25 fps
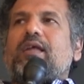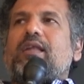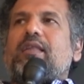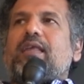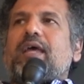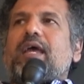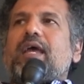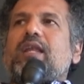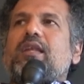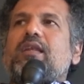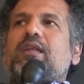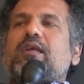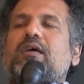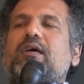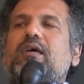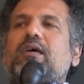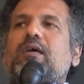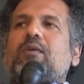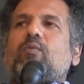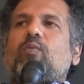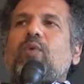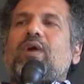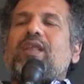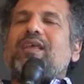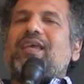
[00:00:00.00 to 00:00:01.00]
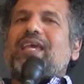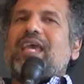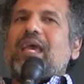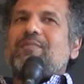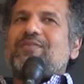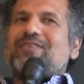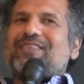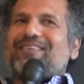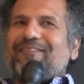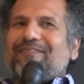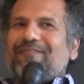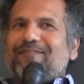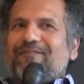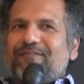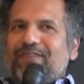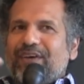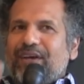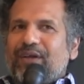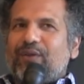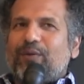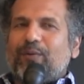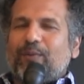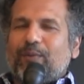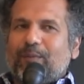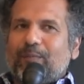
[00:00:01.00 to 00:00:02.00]
Then when it came to the
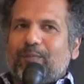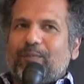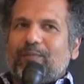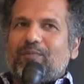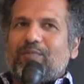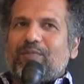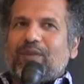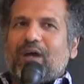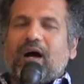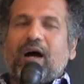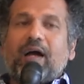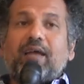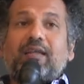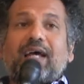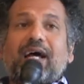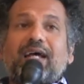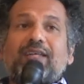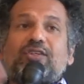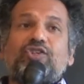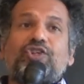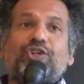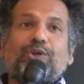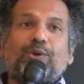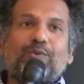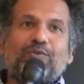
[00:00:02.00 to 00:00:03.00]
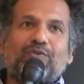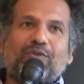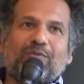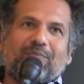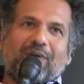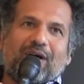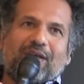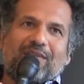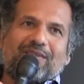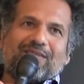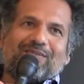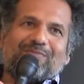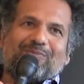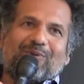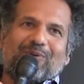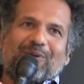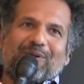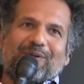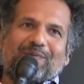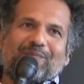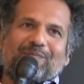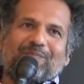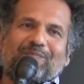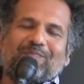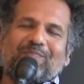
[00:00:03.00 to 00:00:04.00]
film, I'd had children by this
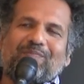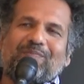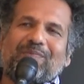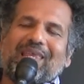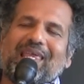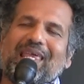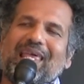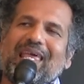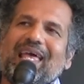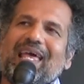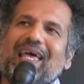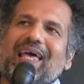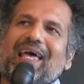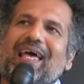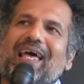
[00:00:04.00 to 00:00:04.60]
point. Mm.